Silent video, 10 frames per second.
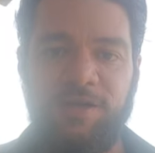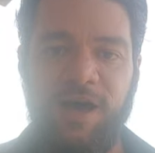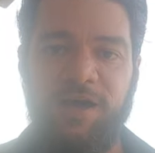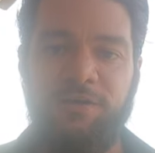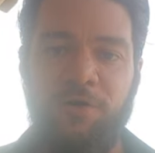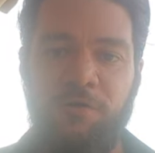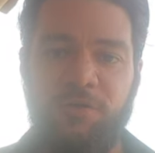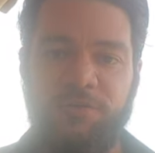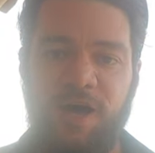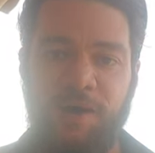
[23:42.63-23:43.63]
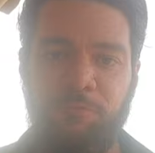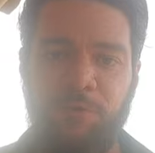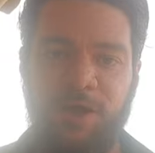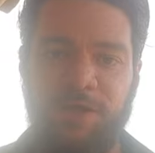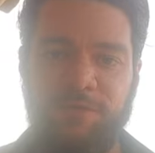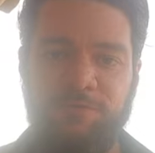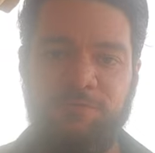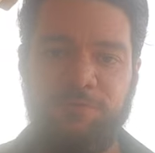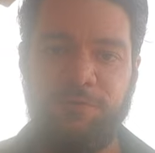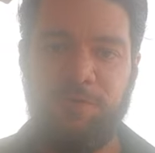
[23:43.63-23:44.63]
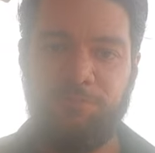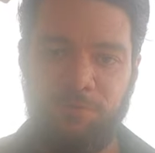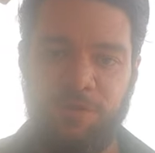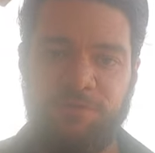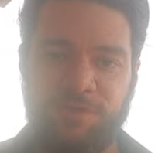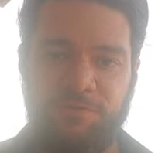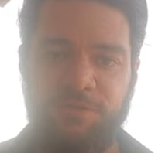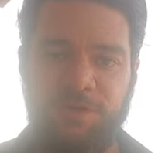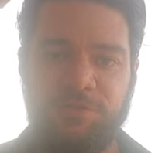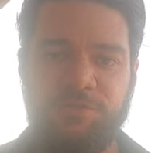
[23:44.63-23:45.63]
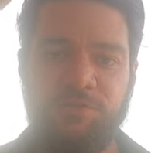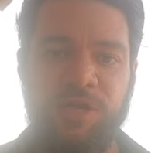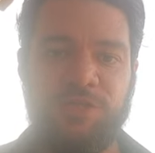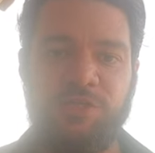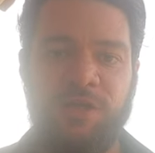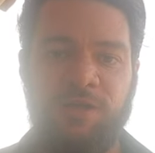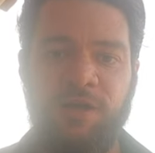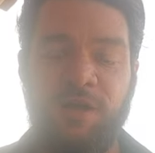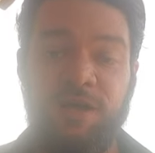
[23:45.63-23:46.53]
kind of over-the-top way for the point of illustration,